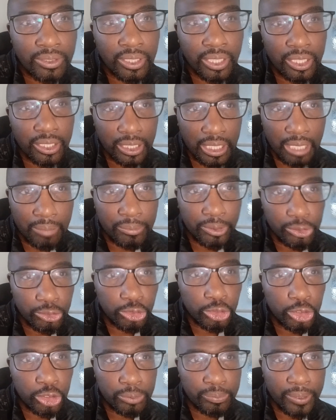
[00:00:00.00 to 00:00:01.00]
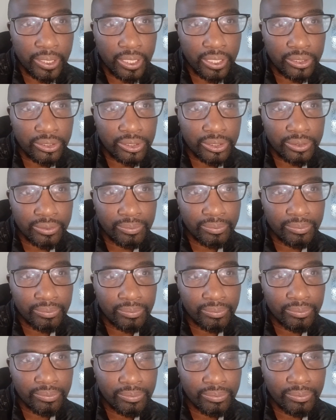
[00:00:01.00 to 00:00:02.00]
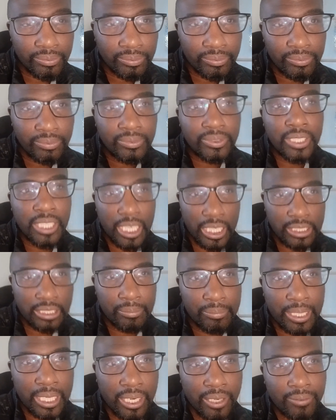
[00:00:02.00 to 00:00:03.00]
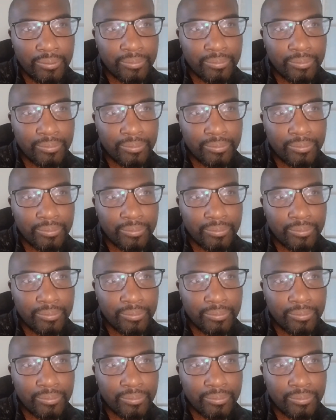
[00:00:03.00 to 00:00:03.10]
and come on, you Spurs. And I'm out.